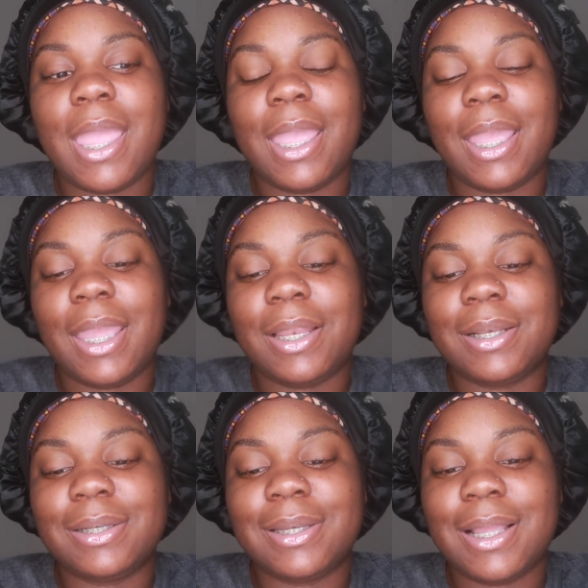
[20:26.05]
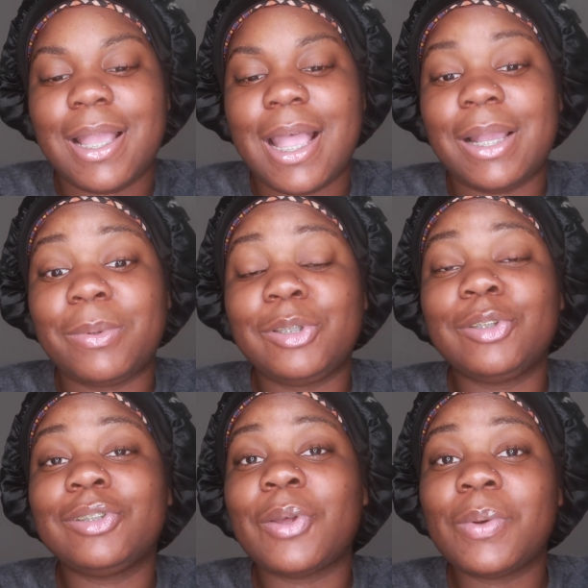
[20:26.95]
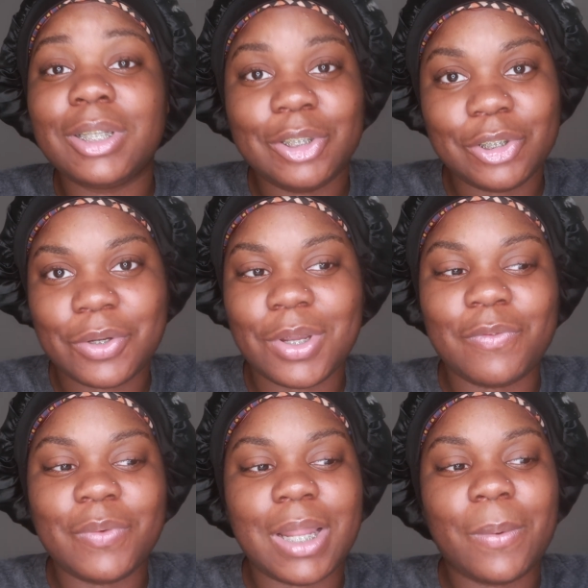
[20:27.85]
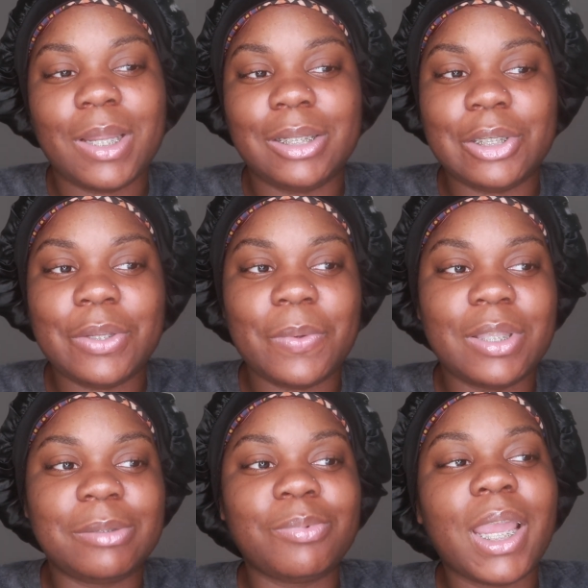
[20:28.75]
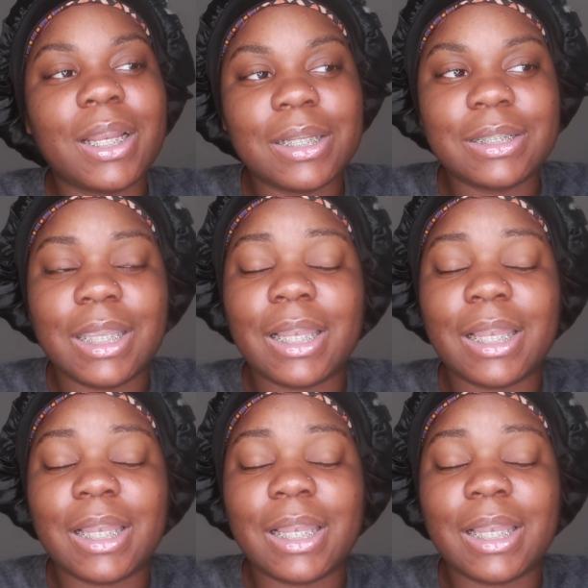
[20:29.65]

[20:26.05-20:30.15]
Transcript: and I was so unsure of what I wanted to do with this pregnancy.